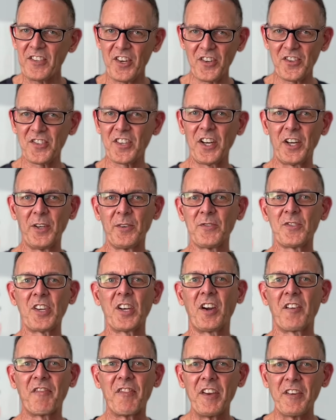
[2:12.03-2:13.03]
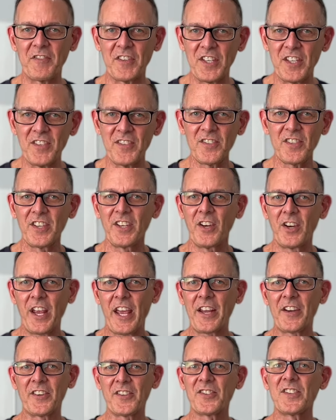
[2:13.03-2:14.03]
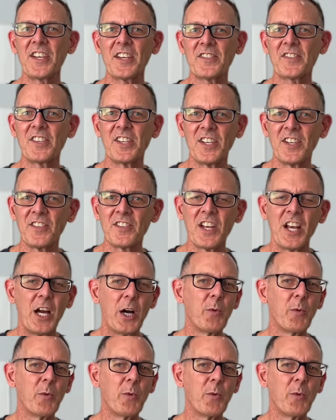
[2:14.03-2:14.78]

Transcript: ourselves in our 50s and our 60s.